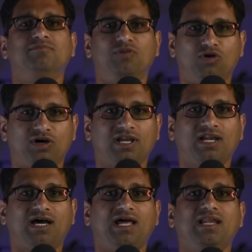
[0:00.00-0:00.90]

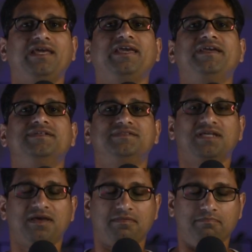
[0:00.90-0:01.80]
Mohanlal is
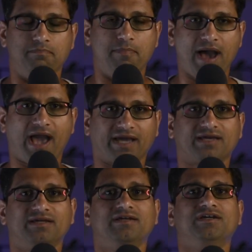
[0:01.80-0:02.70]
back.